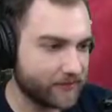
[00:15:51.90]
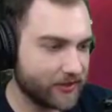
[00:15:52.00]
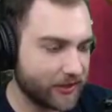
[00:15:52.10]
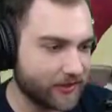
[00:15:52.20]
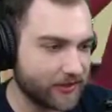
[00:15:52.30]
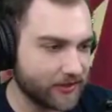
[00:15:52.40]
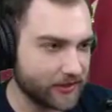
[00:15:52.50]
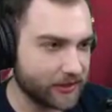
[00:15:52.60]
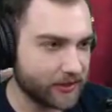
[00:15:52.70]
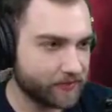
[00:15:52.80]
as you can
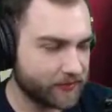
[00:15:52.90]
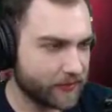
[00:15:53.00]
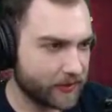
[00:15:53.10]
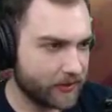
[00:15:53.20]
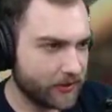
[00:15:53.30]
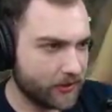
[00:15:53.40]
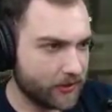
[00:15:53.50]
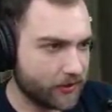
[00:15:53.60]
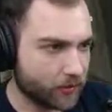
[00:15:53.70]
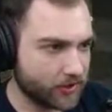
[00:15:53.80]
see.
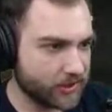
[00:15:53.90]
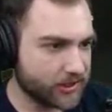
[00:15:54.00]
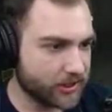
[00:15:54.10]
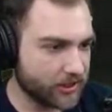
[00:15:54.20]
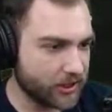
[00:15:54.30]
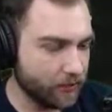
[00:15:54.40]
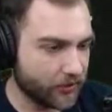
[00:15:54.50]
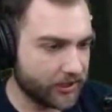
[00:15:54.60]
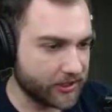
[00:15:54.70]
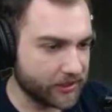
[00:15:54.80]
So we're just gonna keep
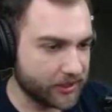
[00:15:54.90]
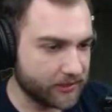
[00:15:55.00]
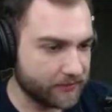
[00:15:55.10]
running here,